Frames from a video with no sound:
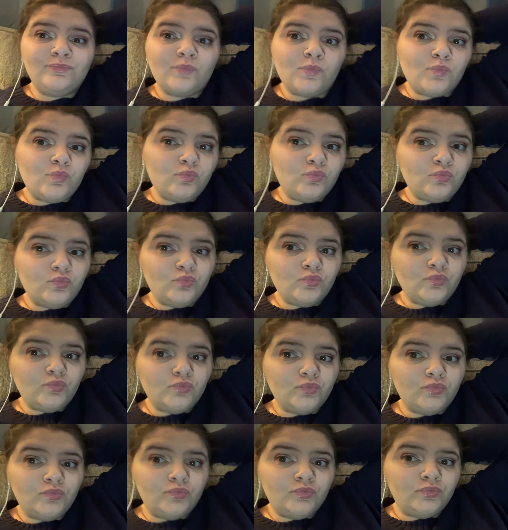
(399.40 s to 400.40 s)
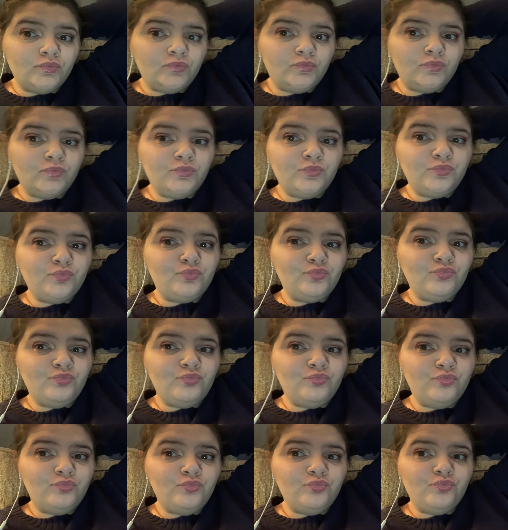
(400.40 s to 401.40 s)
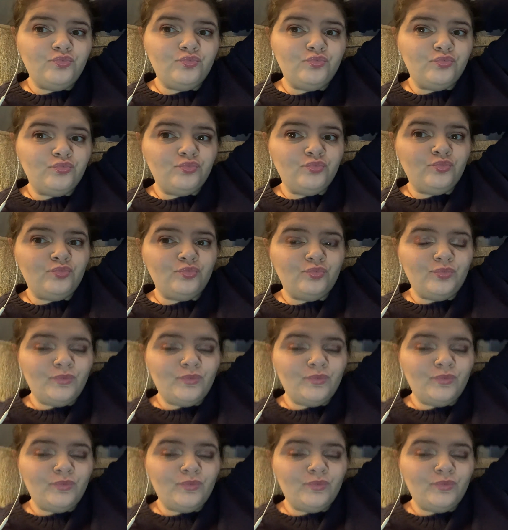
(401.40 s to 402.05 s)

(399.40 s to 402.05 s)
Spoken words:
No one is speaking in this clip.